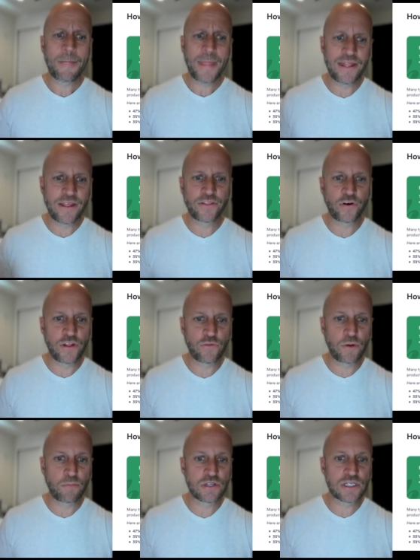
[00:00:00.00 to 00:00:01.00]
and then
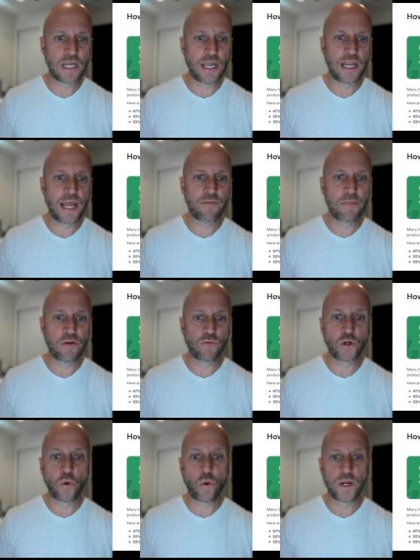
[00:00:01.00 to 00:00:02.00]
33% have been
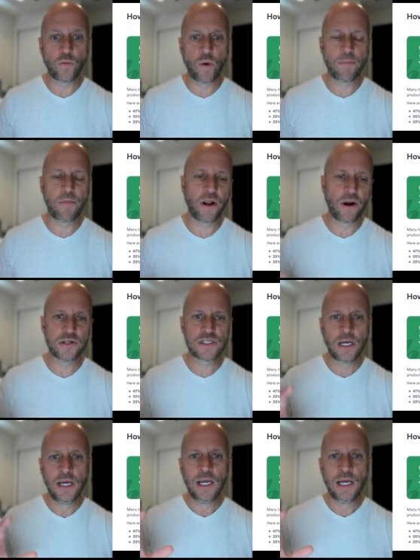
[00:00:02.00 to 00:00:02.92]
recording webinars.